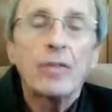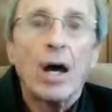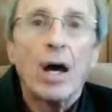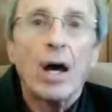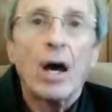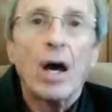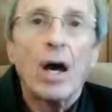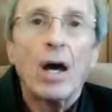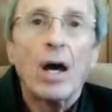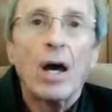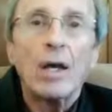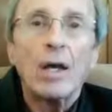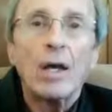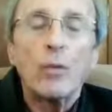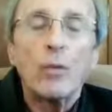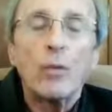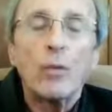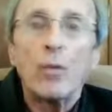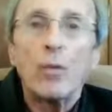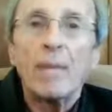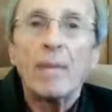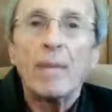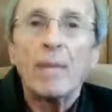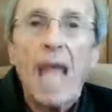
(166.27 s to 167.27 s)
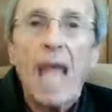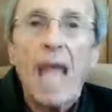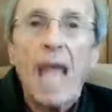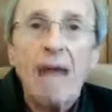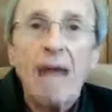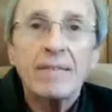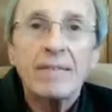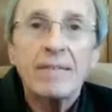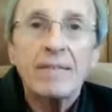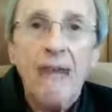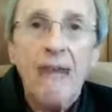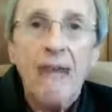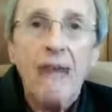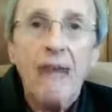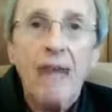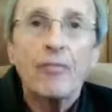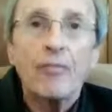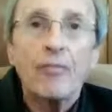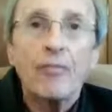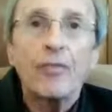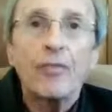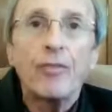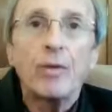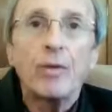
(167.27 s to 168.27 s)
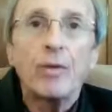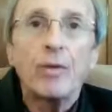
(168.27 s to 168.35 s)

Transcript: and the purpose of that hearing is to do